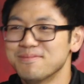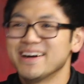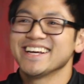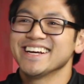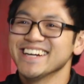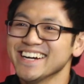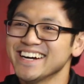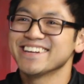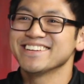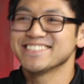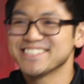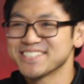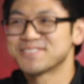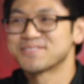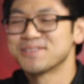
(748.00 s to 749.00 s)
my god, this
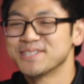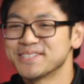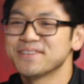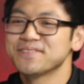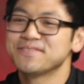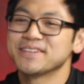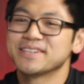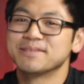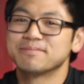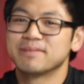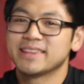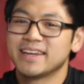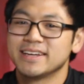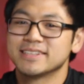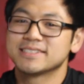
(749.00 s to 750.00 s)
yeah. is real difficult. But
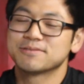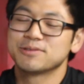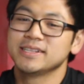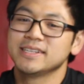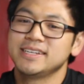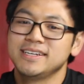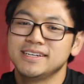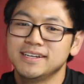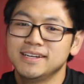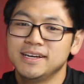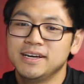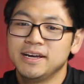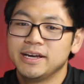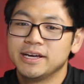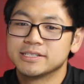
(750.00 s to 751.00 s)
yeah. then it's really,
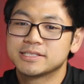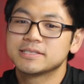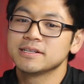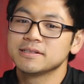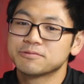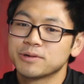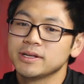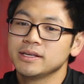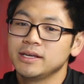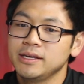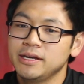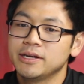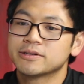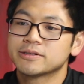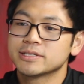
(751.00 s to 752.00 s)
it's still really
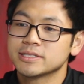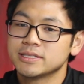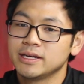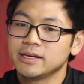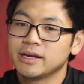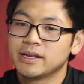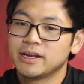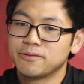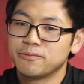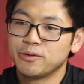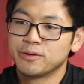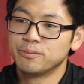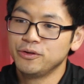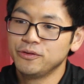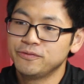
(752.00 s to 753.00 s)
interesting, and then
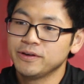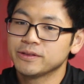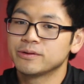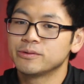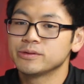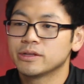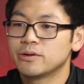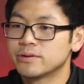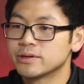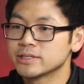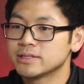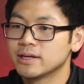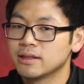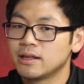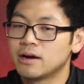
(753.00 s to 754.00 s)
we're moving to, towards
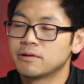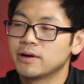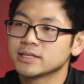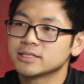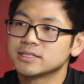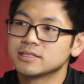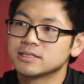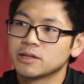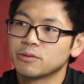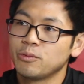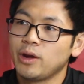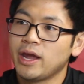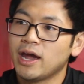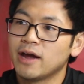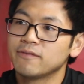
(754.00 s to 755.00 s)
the directions that
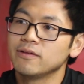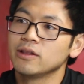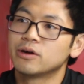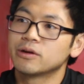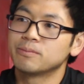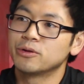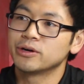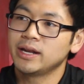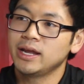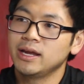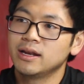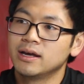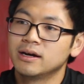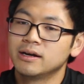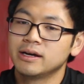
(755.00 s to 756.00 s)
we have a lot more
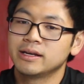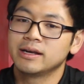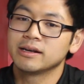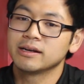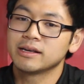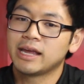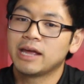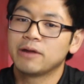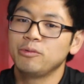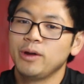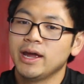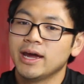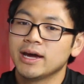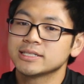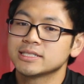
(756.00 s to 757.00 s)
data, and then can we
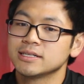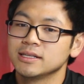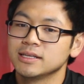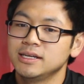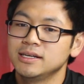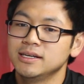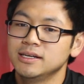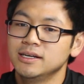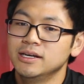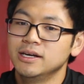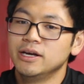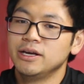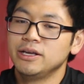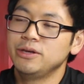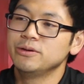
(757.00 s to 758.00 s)
actually
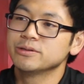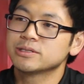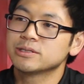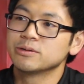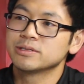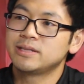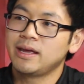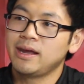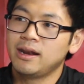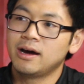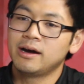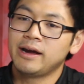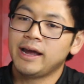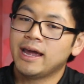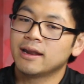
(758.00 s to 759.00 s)
use those
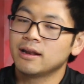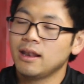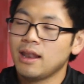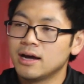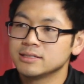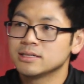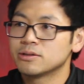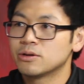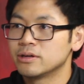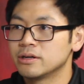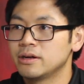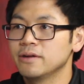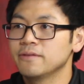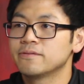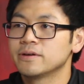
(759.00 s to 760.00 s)
data, analyze it on a
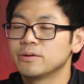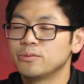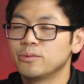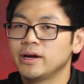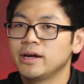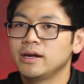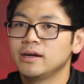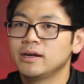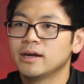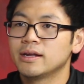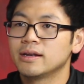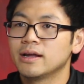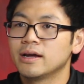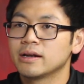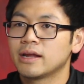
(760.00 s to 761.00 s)
different way,
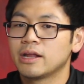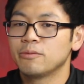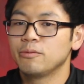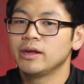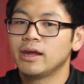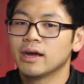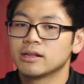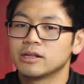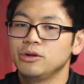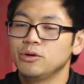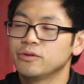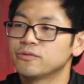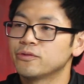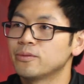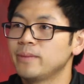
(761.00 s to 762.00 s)
and then can we get new
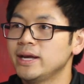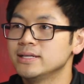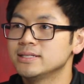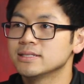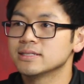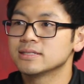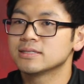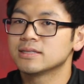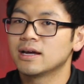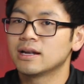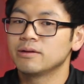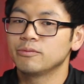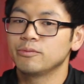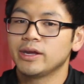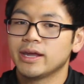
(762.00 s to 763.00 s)
informations that
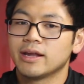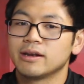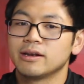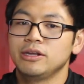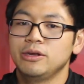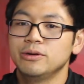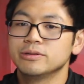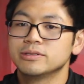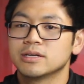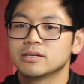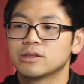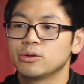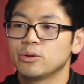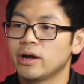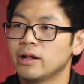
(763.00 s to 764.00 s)
we can use
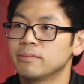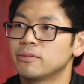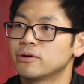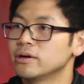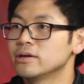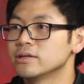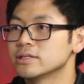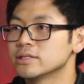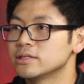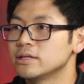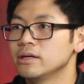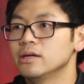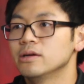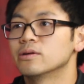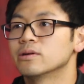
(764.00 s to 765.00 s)
that to help our
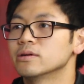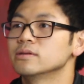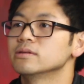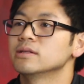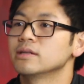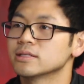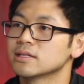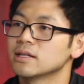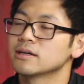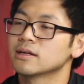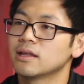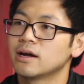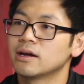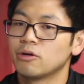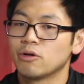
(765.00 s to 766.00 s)
industry or yeah. things like
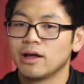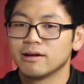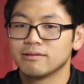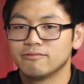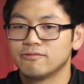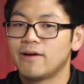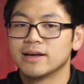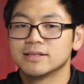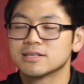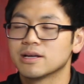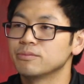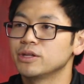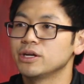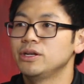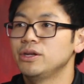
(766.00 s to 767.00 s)
that, or like find
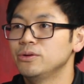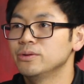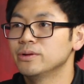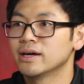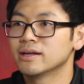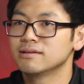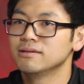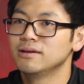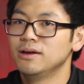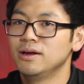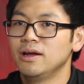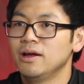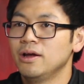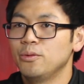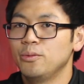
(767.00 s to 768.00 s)
something new that
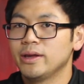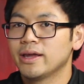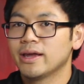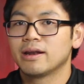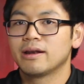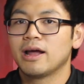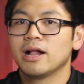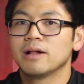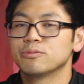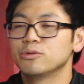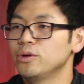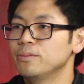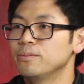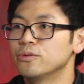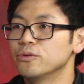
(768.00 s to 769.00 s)
we can help
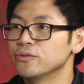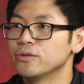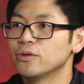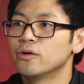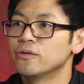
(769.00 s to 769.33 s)
to improve the